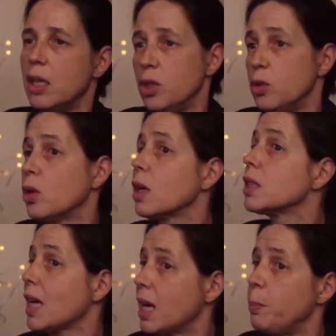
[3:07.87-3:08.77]
New York
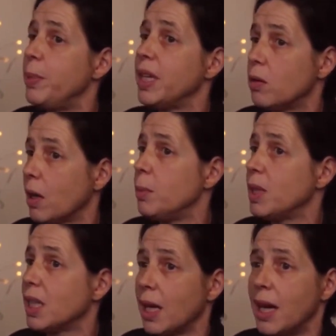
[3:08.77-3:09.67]
has had a big crime
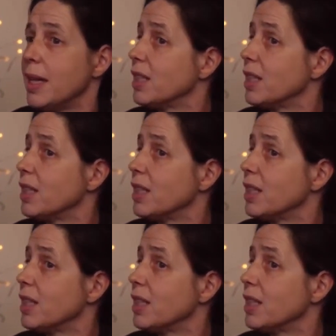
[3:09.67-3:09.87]
decline.